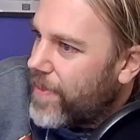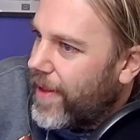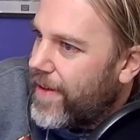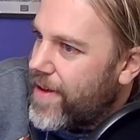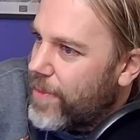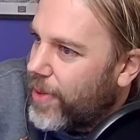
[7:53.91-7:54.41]

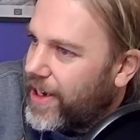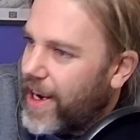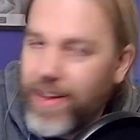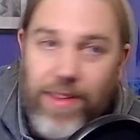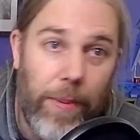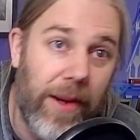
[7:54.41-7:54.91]
But
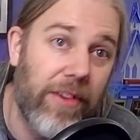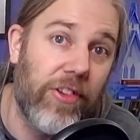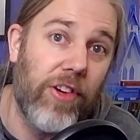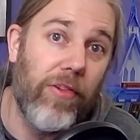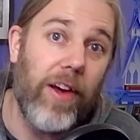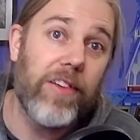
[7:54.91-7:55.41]
again, it depends on
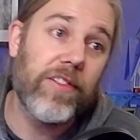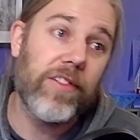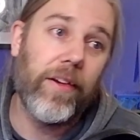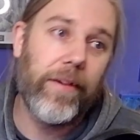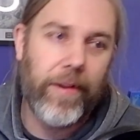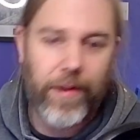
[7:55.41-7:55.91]
your race,
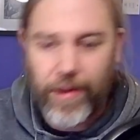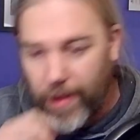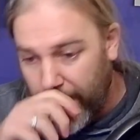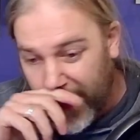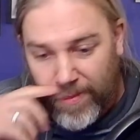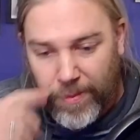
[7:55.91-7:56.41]

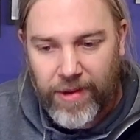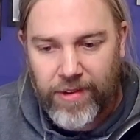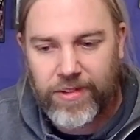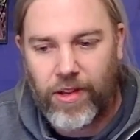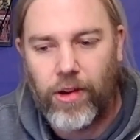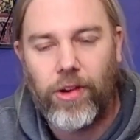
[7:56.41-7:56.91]
and it
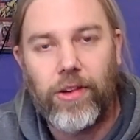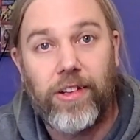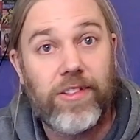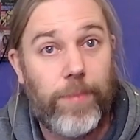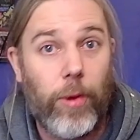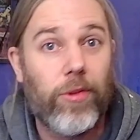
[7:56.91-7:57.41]
depends on, I
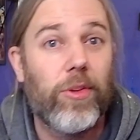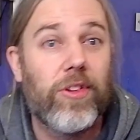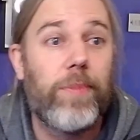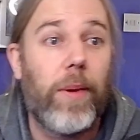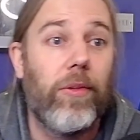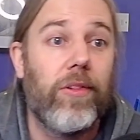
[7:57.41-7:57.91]
suppose, what
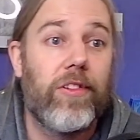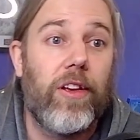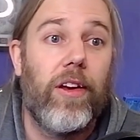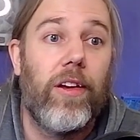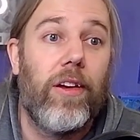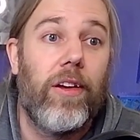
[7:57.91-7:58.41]
spells
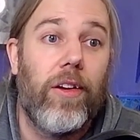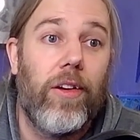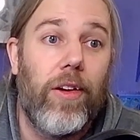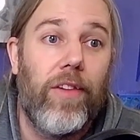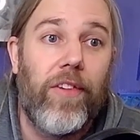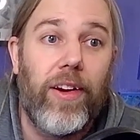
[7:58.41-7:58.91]
are
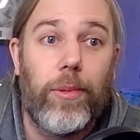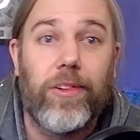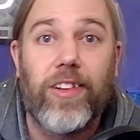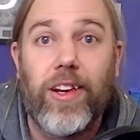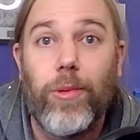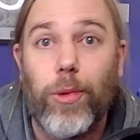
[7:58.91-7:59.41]
available
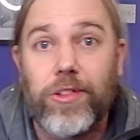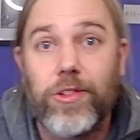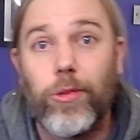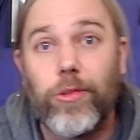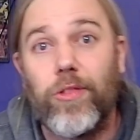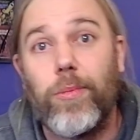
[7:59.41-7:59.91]
to you, what
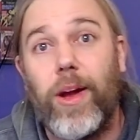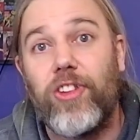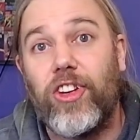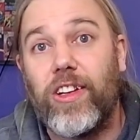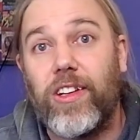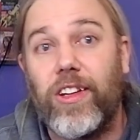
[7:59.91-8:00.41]
schools of magic